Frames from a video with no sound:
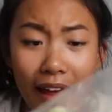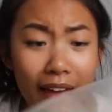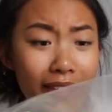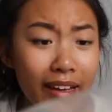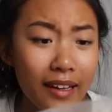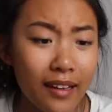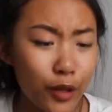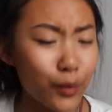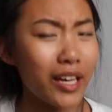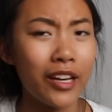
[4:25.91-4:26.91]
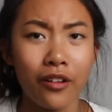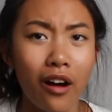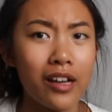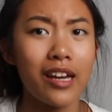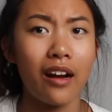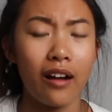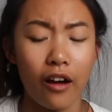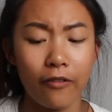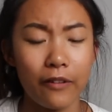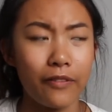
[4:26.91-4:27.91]
and like you cannot get
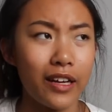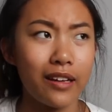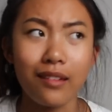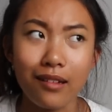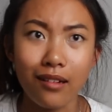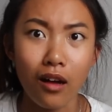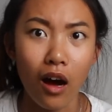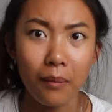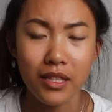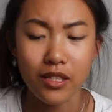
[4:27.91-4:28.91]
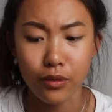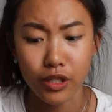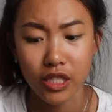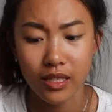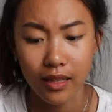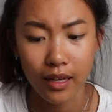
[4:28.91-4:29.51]
enough of like common squishies.